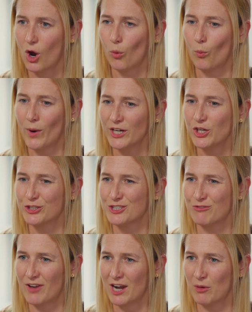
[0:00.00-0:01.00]
when you're
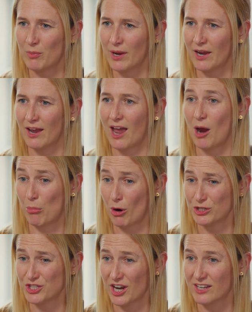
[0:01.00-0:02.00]
developing a
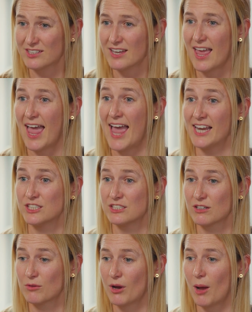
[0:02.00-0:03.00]
project and
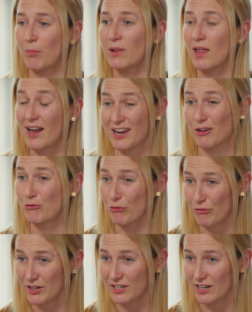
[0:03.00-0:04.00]
applying for
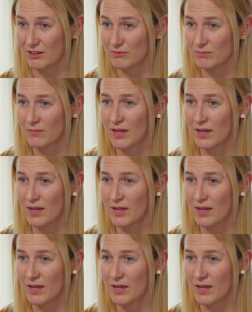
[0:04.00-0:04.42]
funding.